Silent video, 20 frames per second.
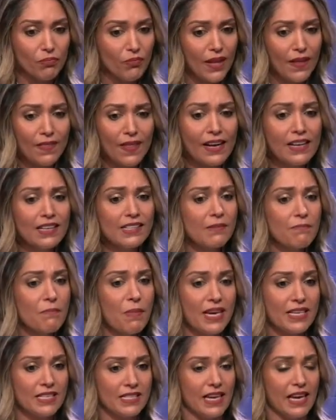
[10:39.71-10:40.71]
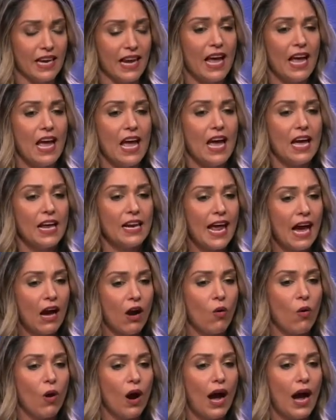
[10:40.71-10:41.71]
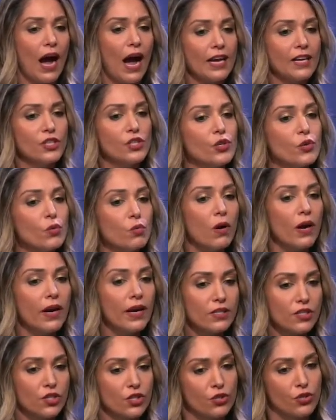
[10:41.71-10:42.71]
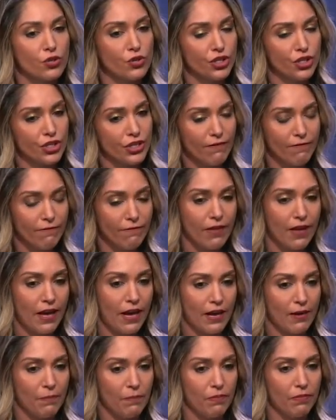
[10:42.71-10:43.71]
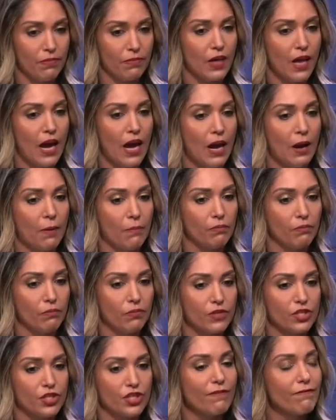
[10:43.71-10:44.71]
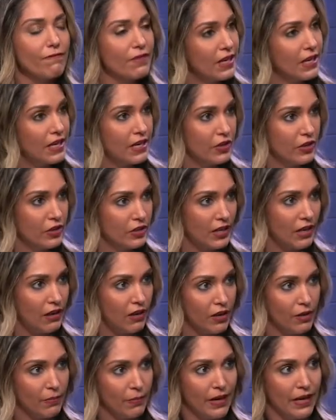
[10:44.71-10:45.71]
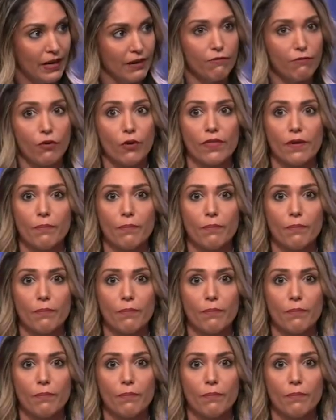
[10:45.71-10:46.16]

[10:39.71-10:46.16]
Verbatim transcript: That is amazing. Now, I do want us to shift the um, shift the gears a little bit for the